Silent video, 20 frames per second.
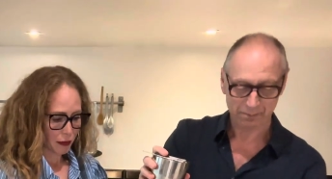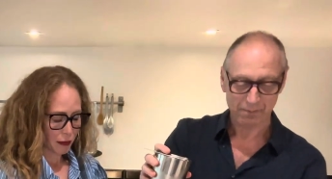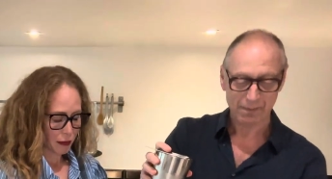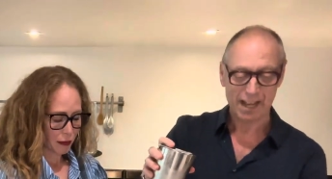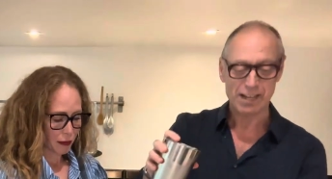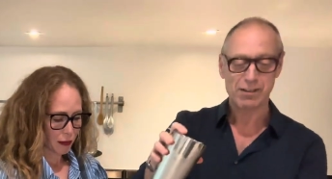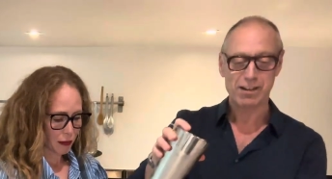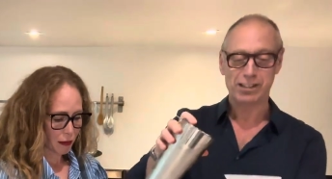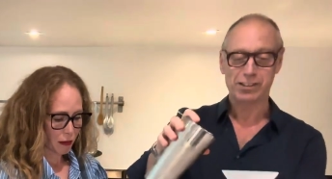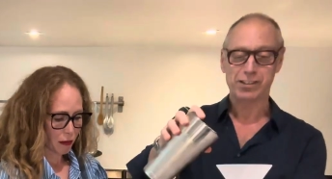
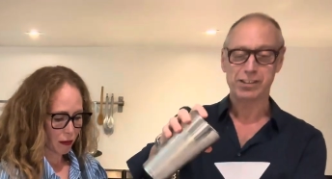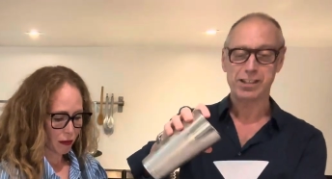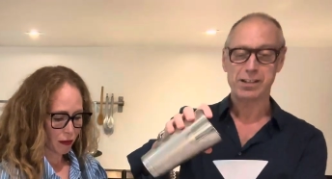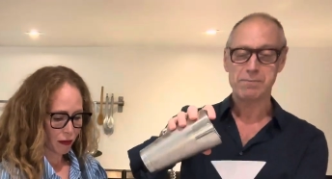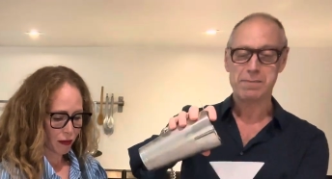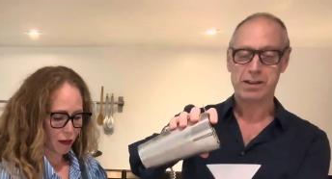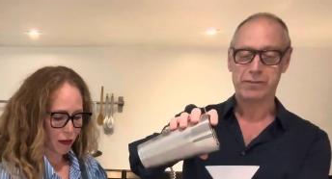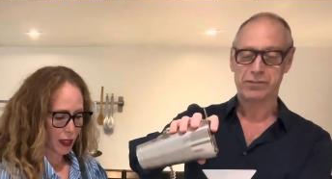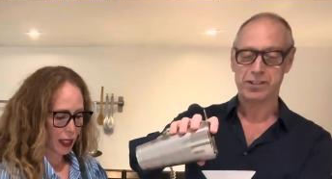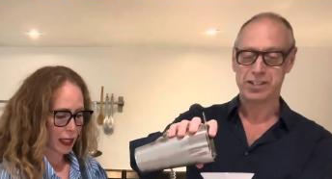Speaker 1: I know. I look
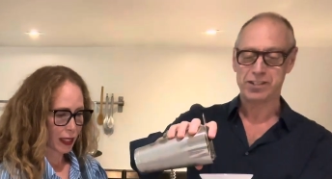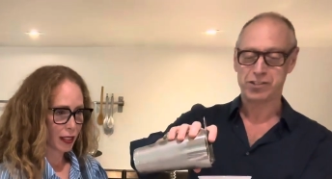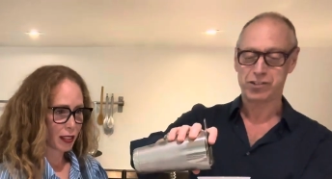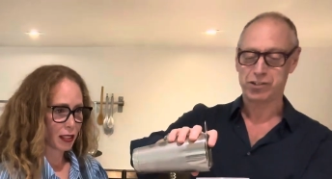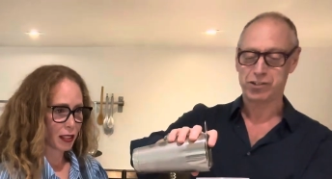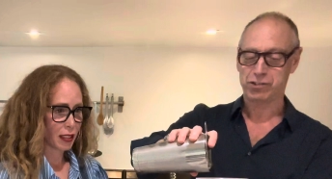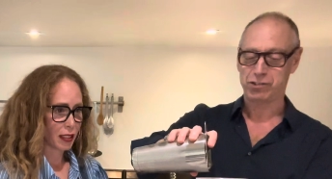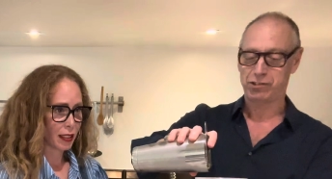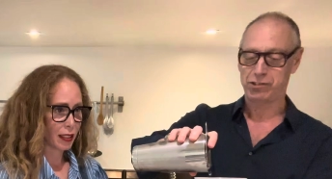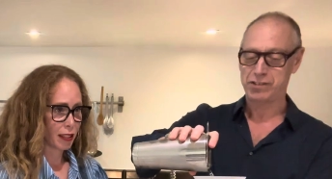at my
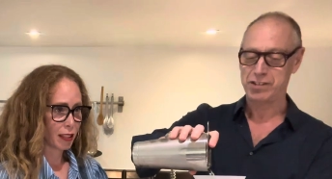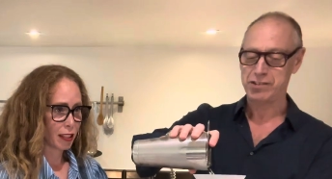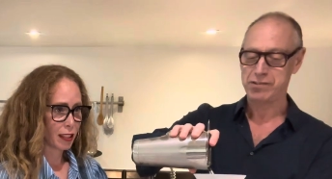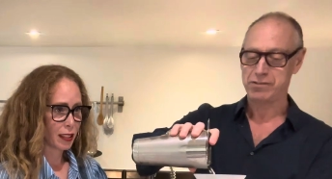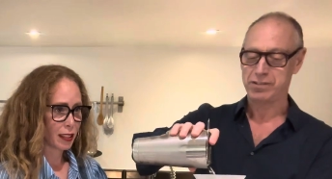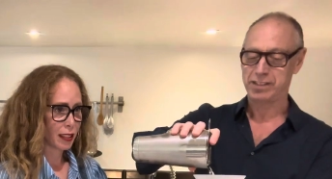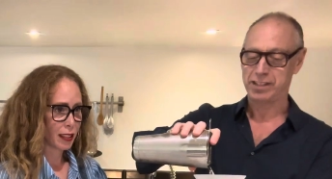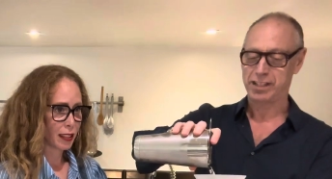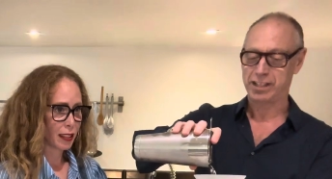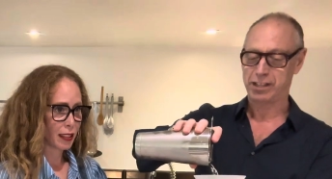friends' children
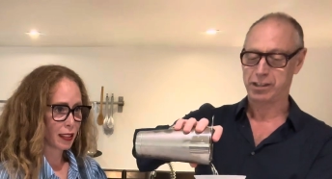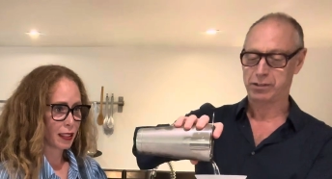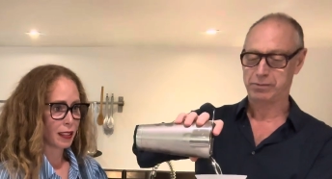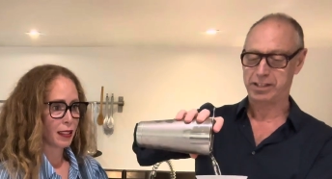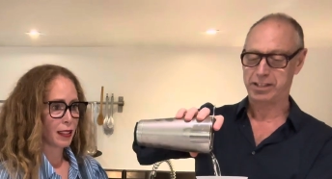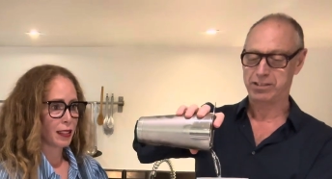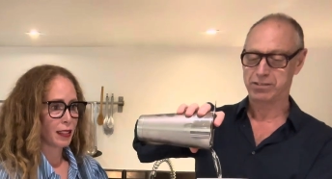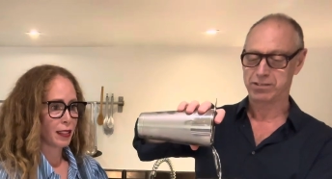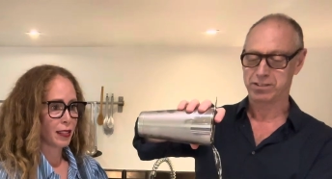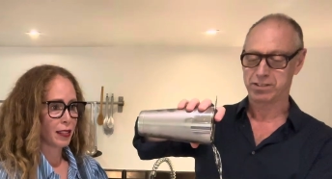who are like
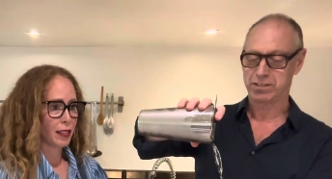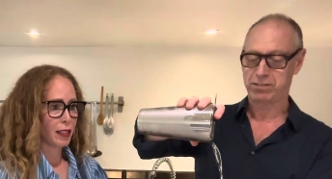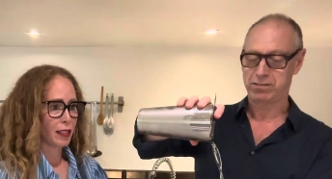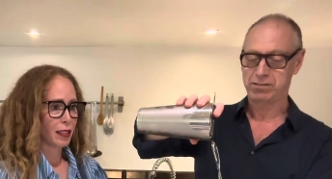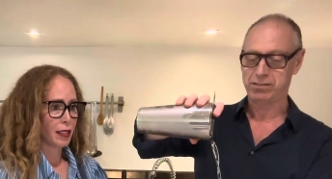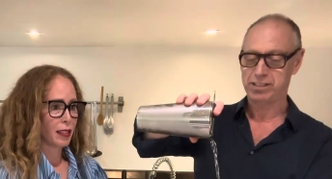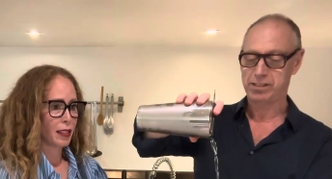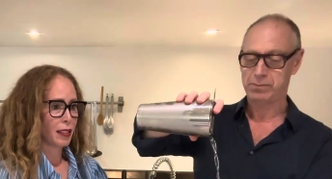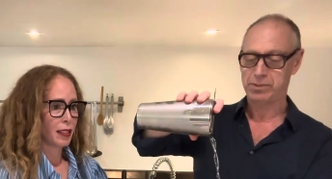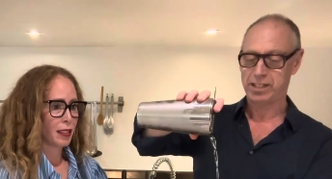three years
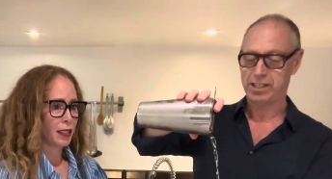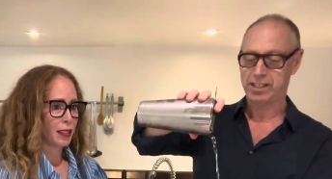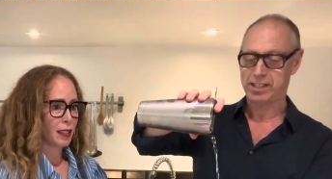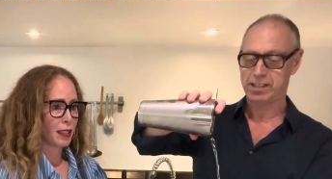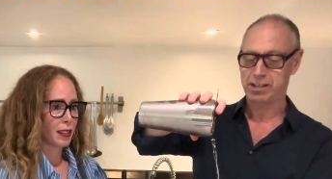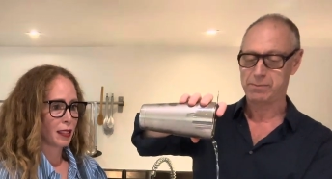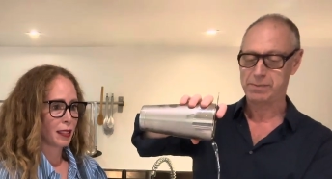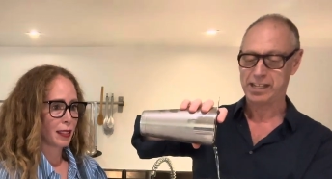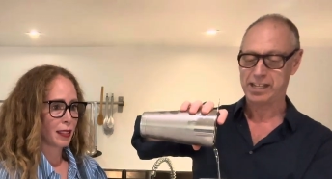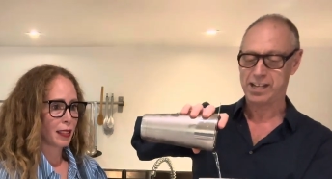old. I'm
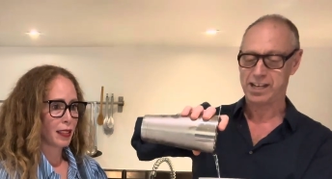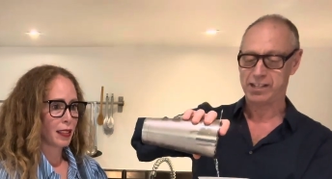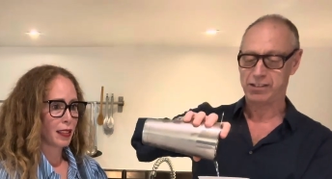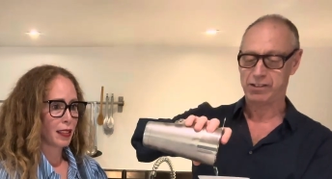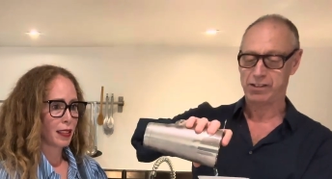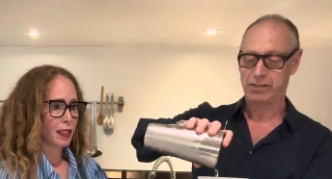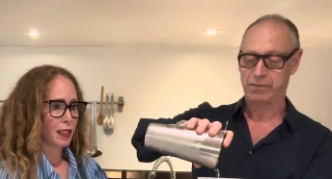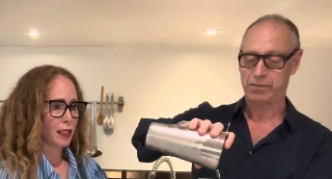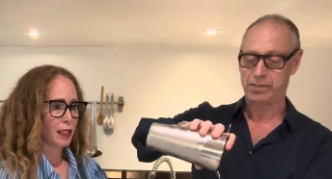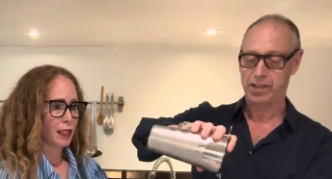like, oh my
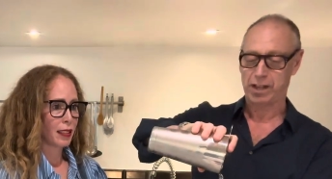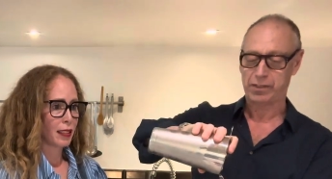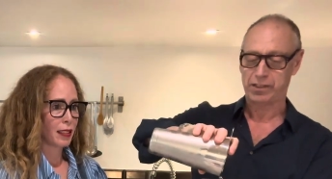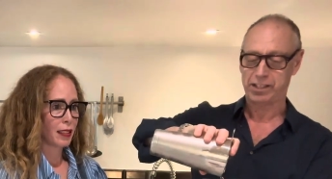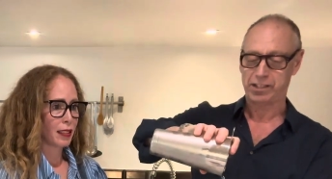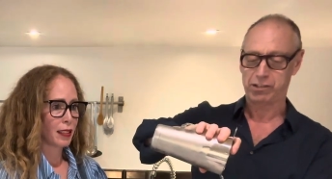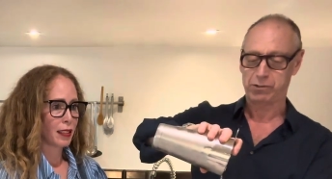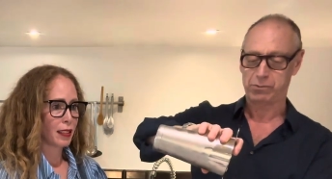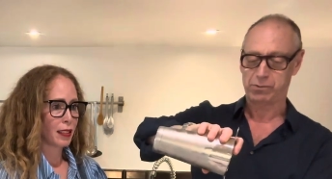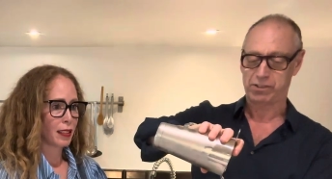god, you have
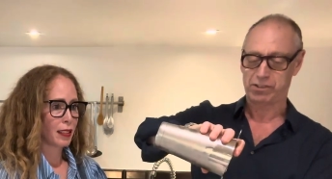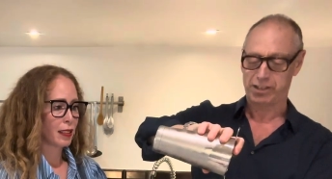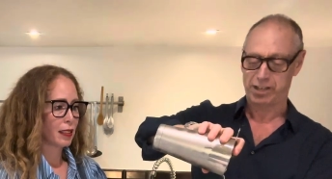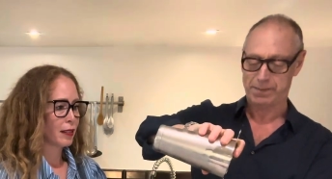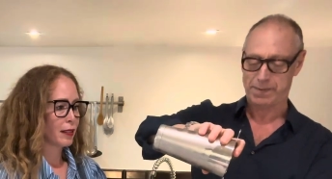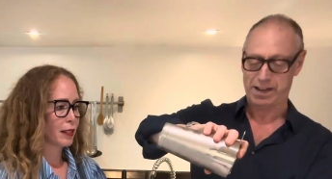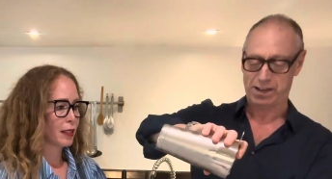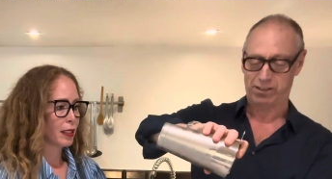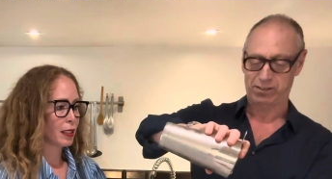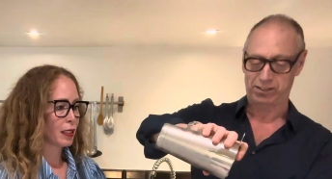nothing to
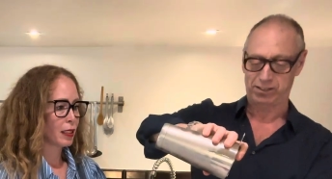worry about.